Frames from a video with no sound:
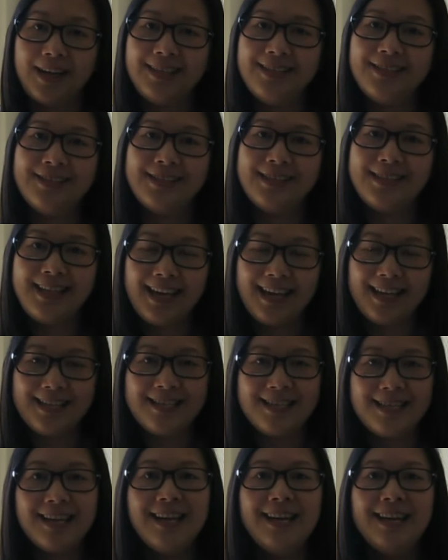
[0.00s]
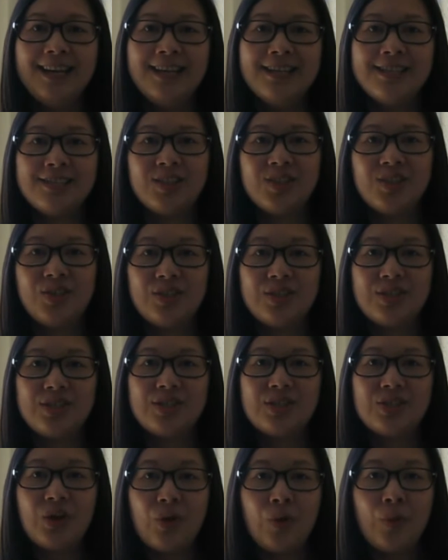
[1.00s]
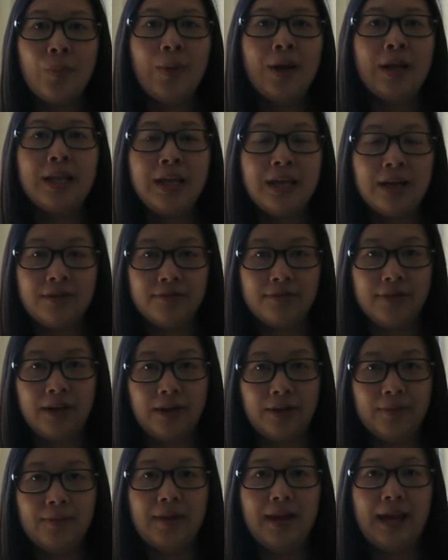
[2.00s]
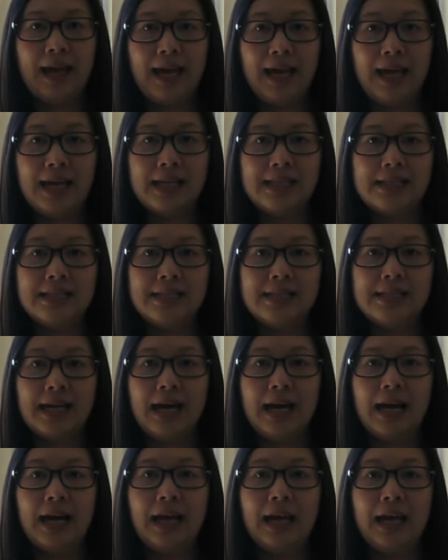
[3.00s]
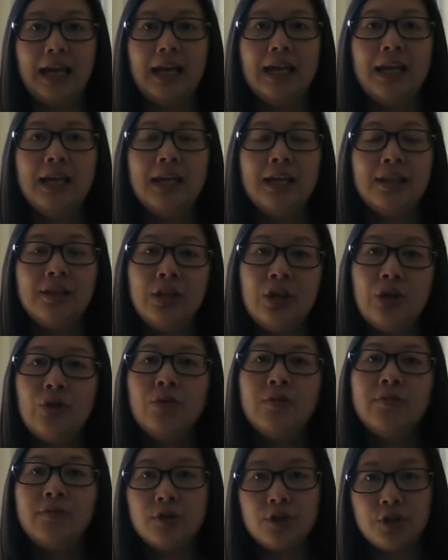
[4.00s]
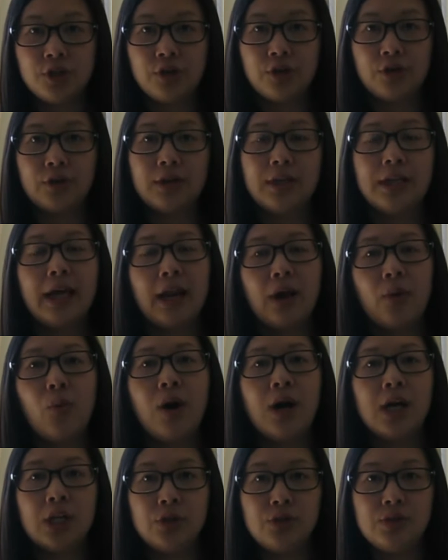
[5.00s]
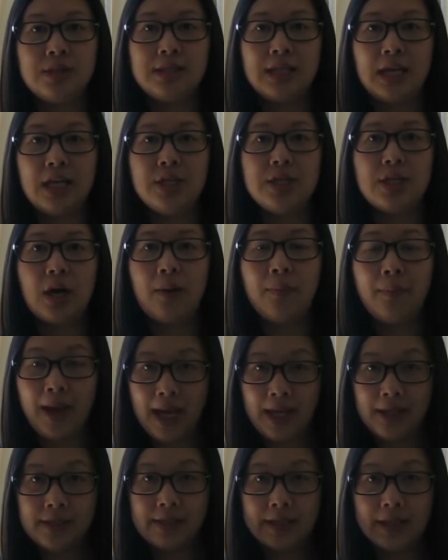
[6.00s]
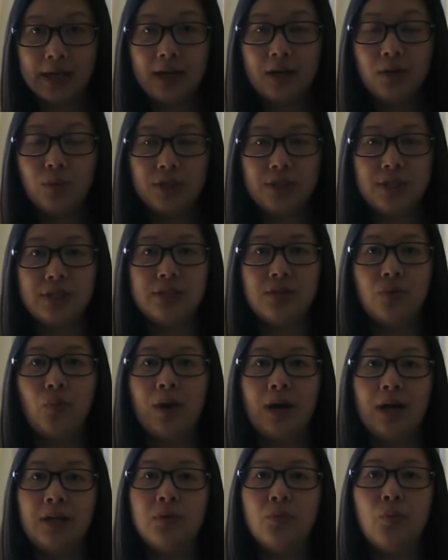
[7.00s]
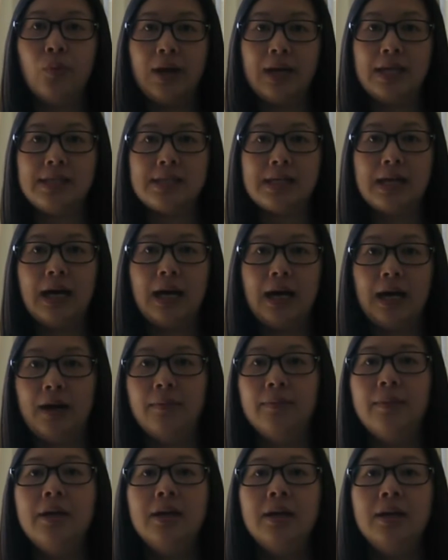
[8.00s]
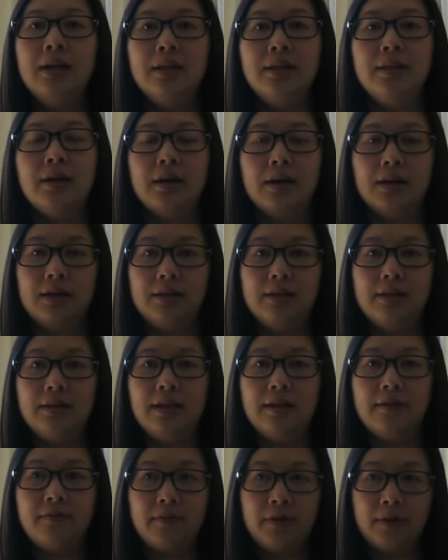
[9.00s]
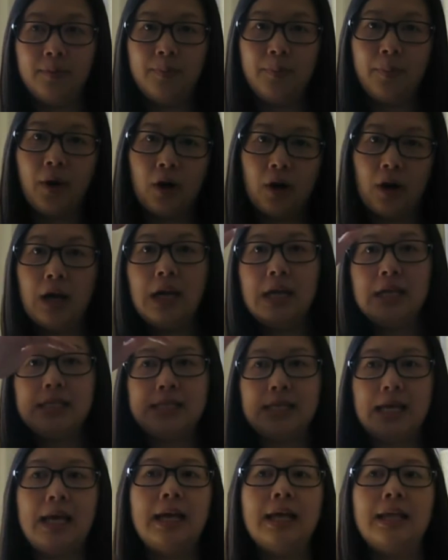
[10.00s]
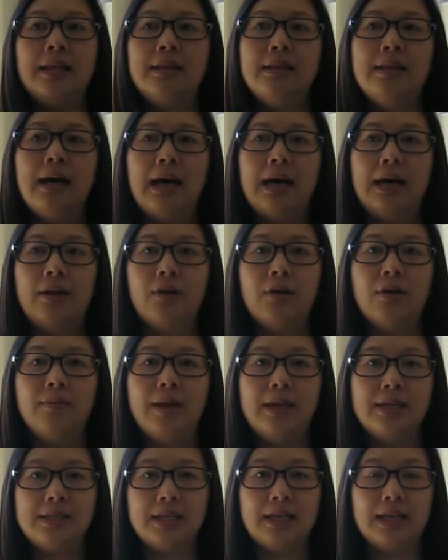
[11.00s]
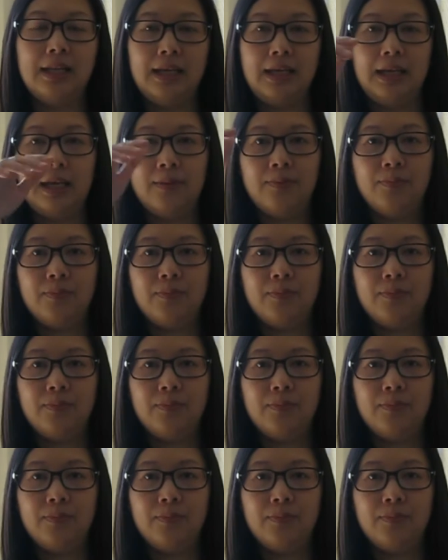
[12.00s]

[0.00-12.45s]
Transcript: to stitch. So there's so many of them, and I knew for sure that I wanted to stitch a mandala, which is the one with the different parts and that are basically in